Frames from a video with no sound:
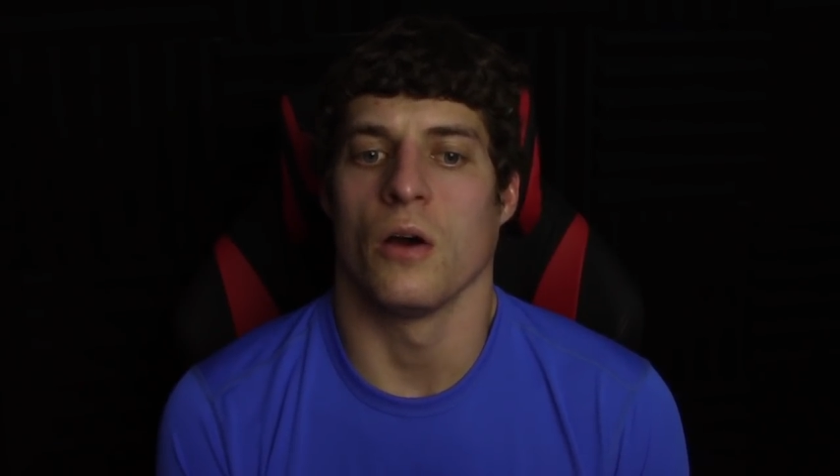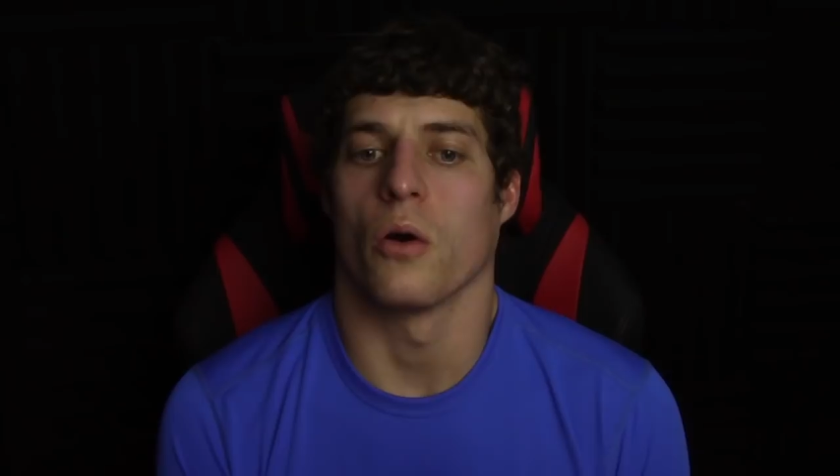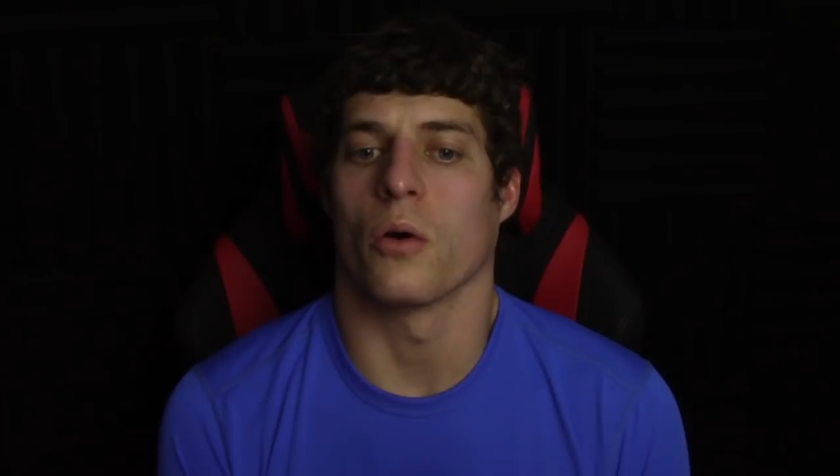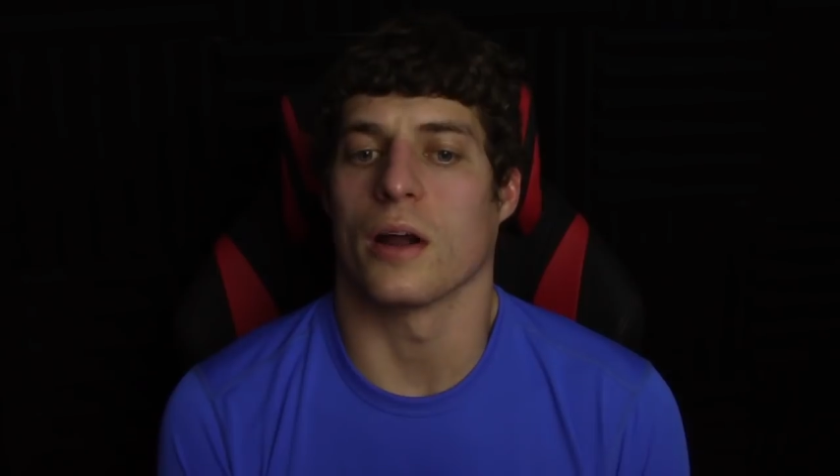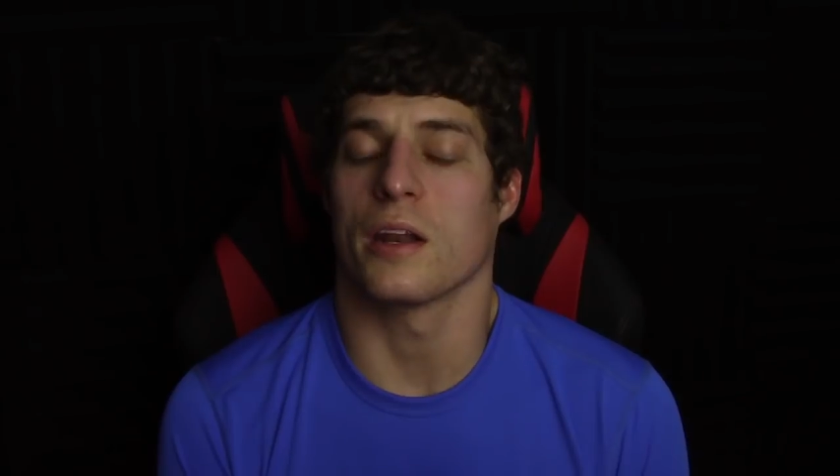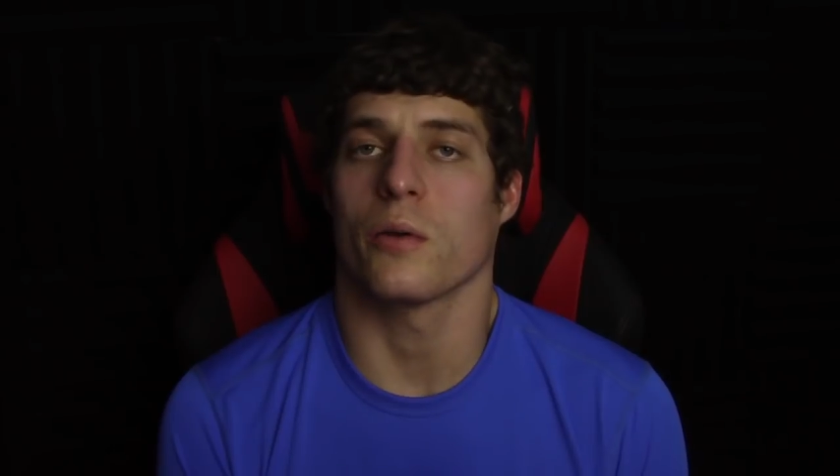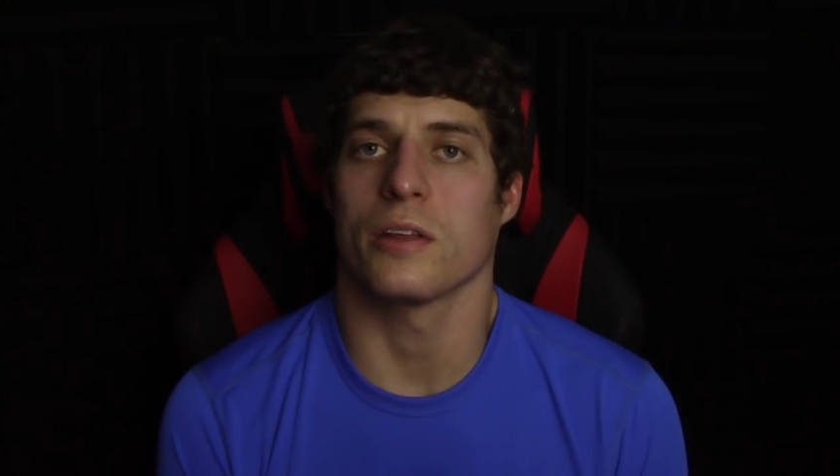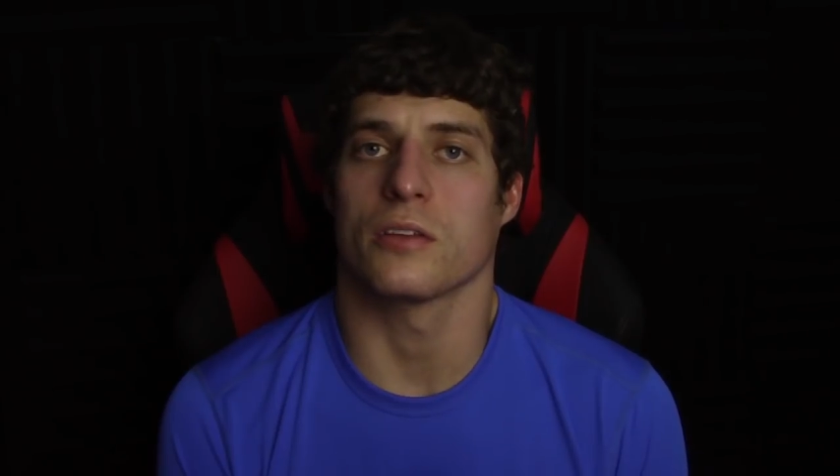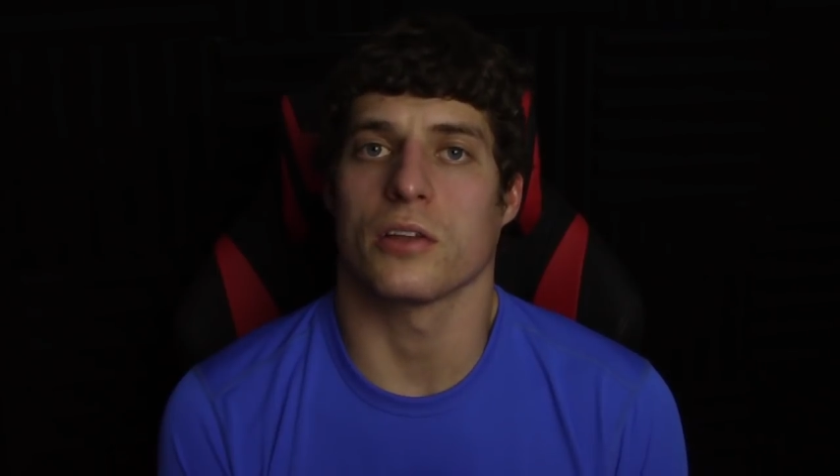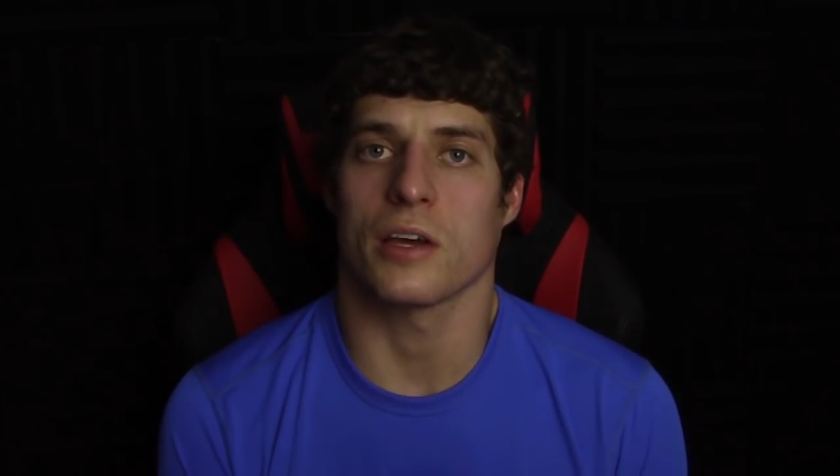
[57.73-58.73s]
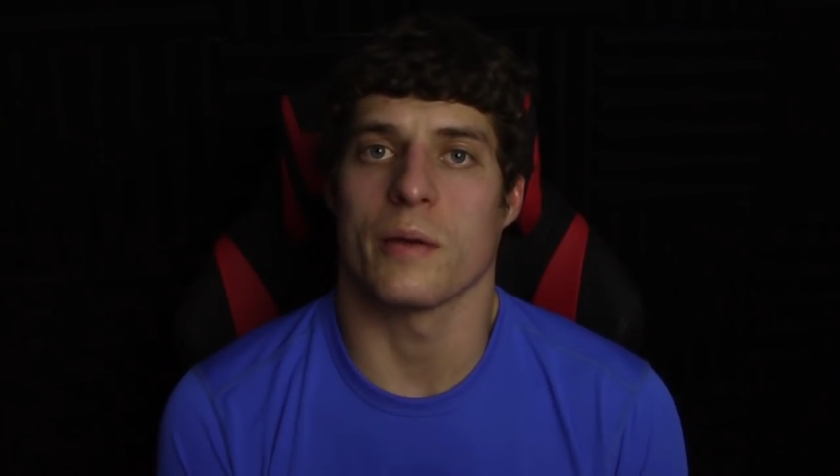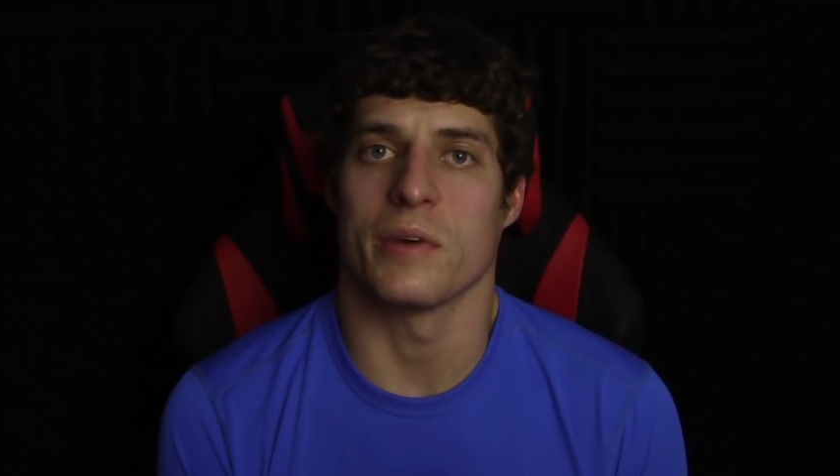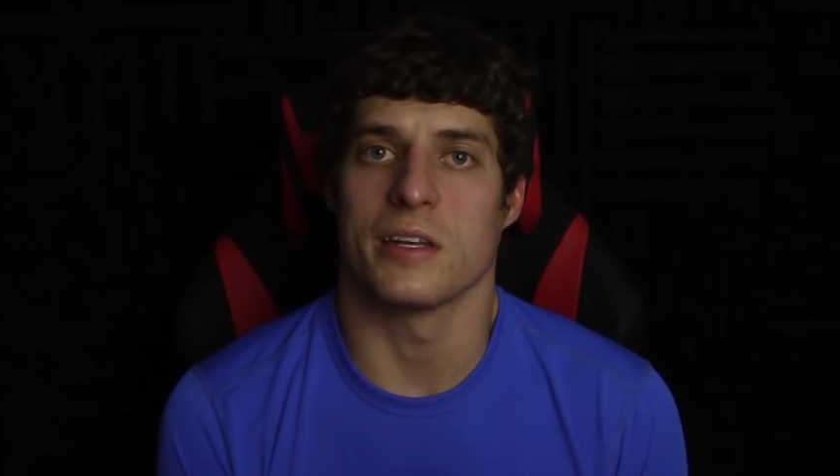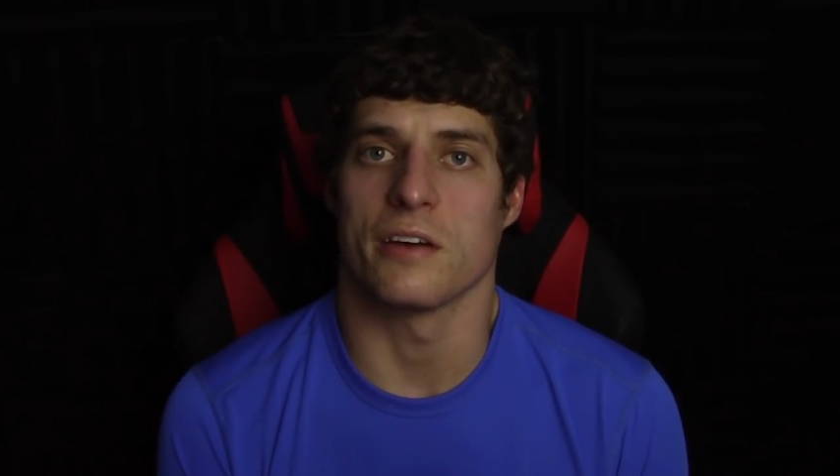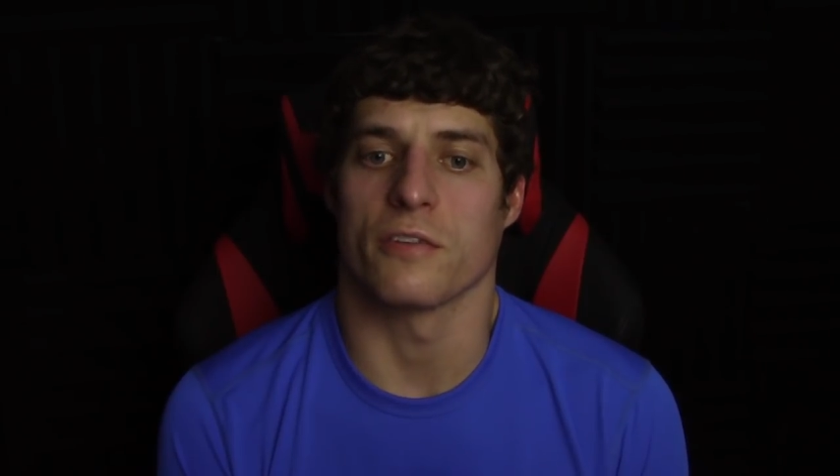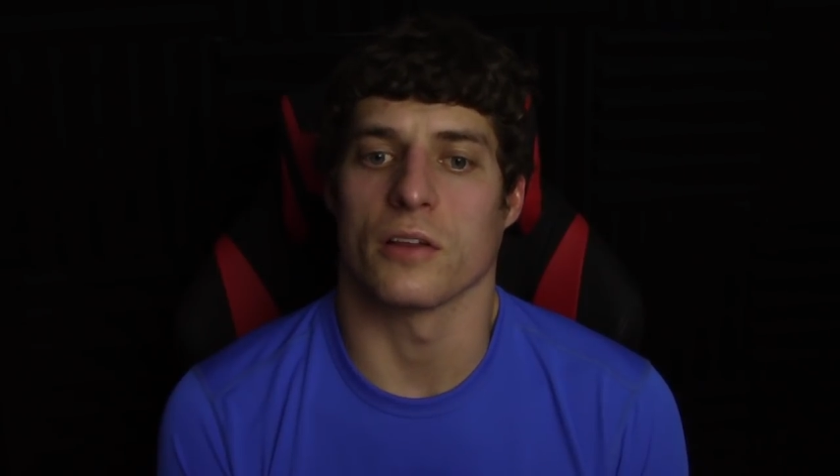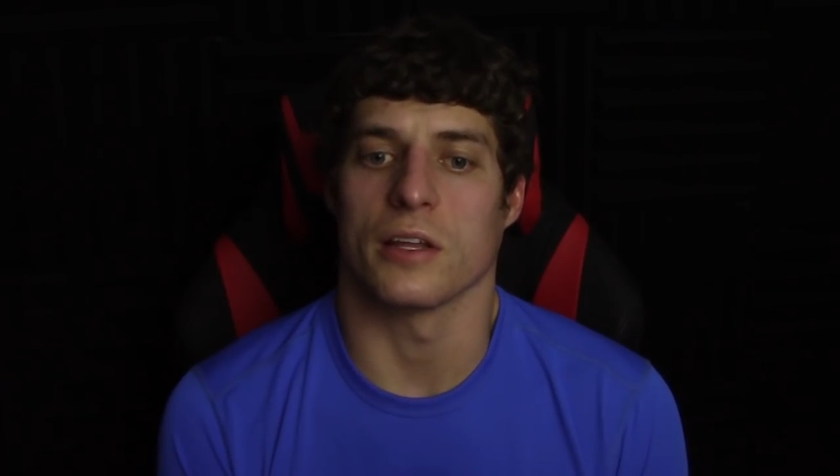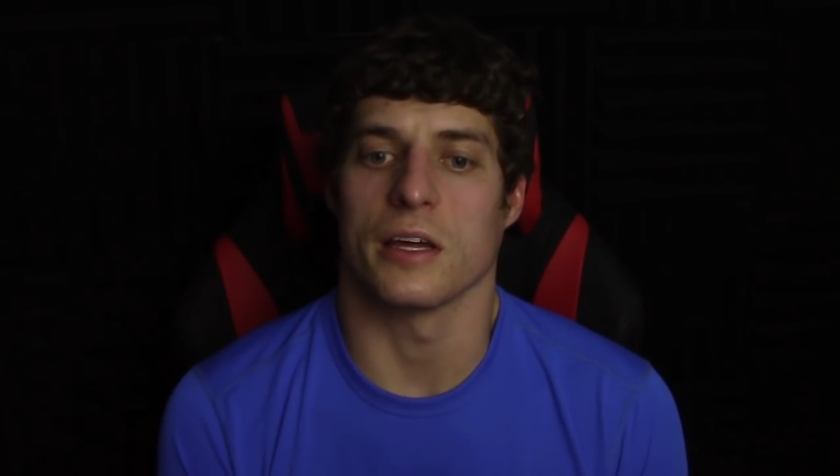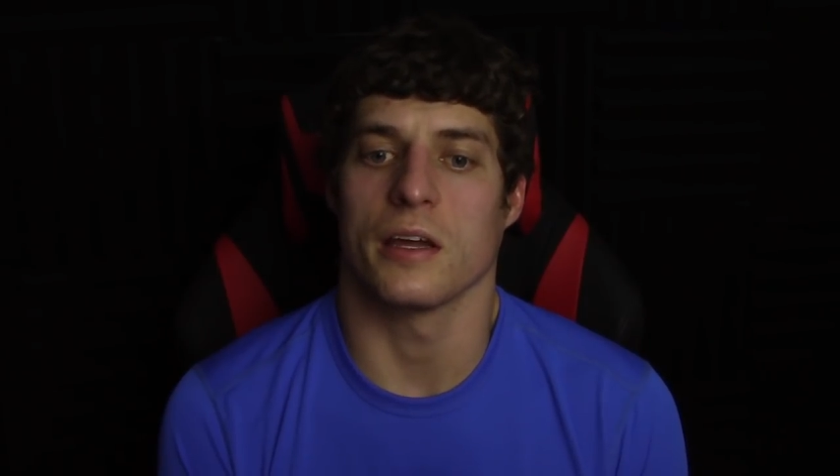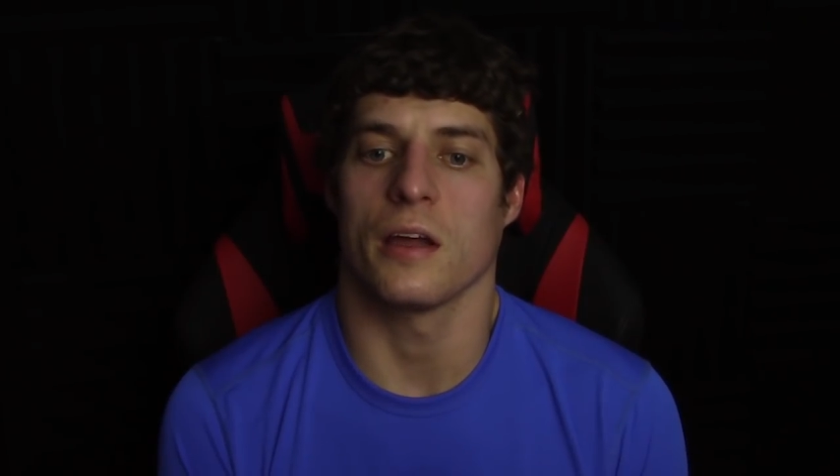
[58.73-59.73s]
or anyone to look at me
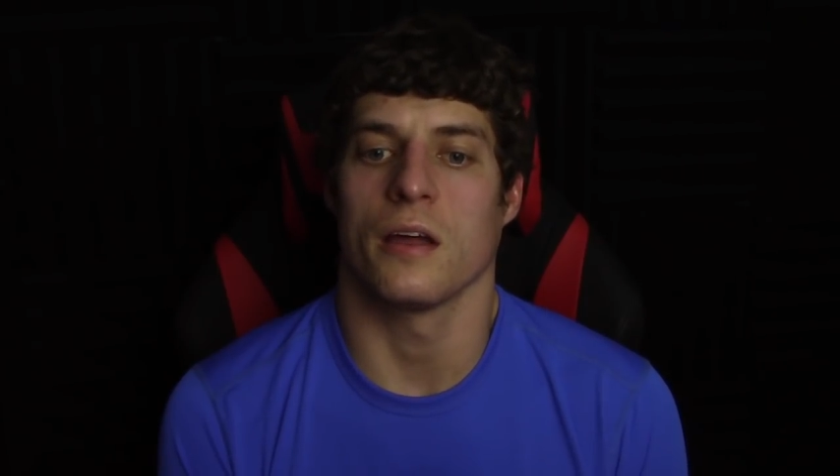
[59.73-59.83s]
differently